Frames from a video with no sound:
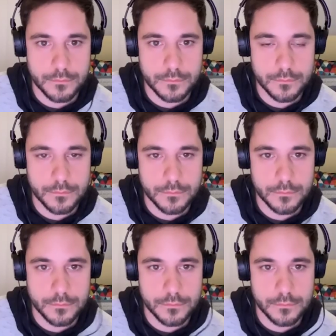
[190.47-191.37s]

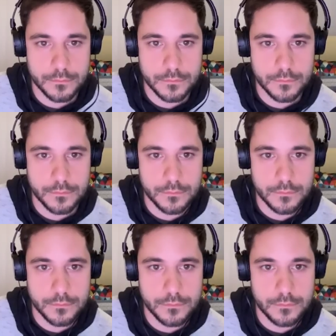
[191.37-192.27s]

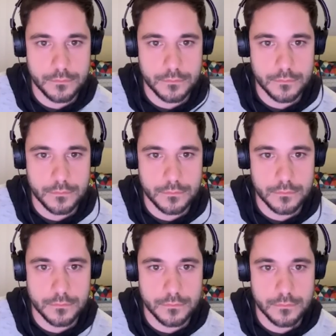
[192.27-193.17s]

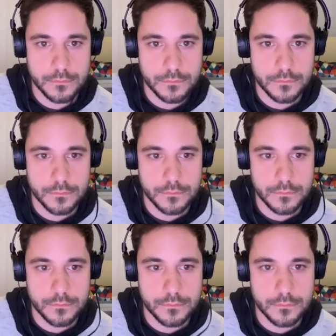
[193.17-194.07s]

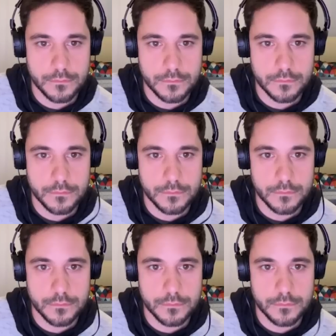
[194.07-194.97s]

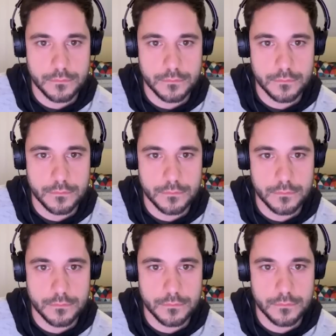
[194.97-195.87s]

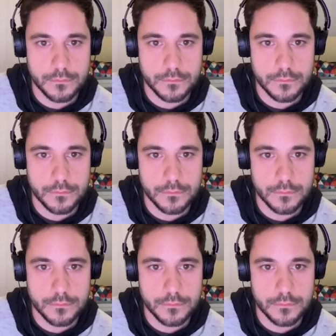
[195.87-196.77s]

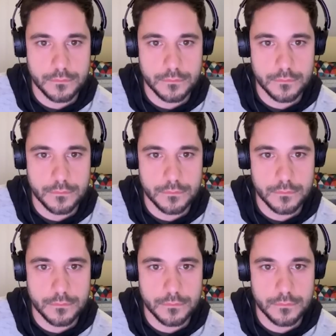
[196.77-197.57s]
(silent)